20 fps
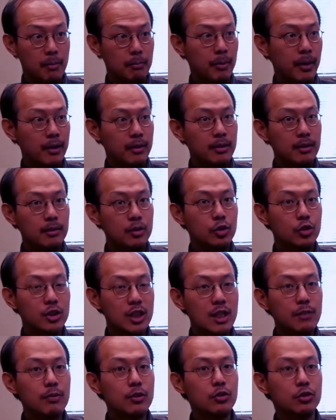But
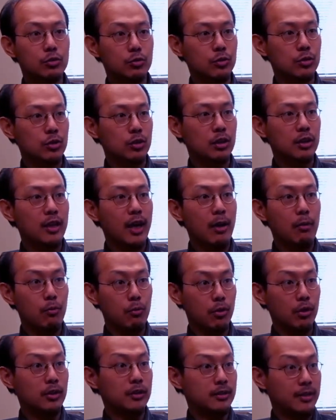even just when you look at
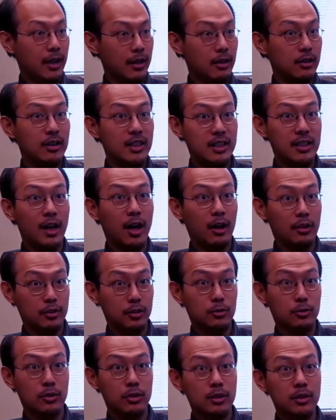words that are near
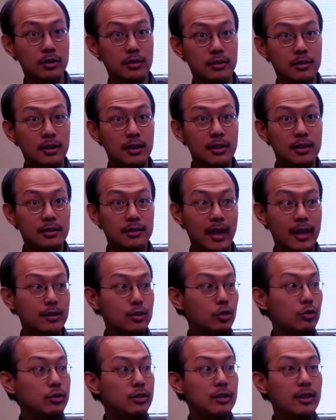other words,
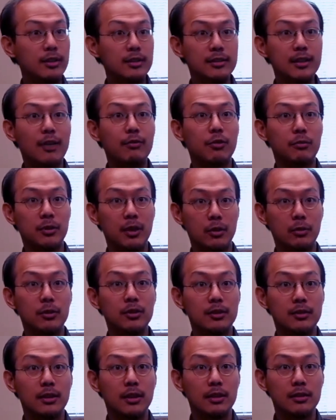that's using insight from
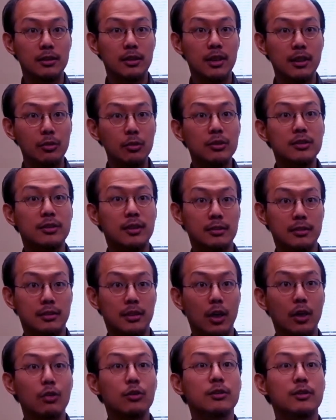linguistics. Linguistics
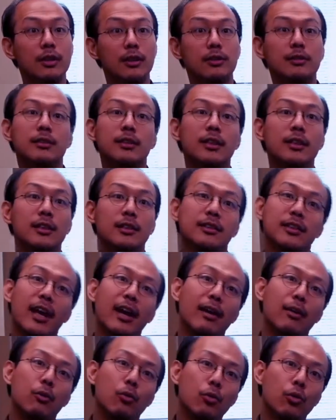tells us
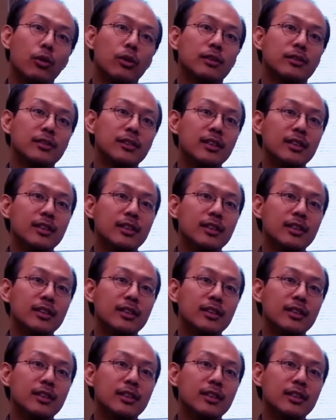that words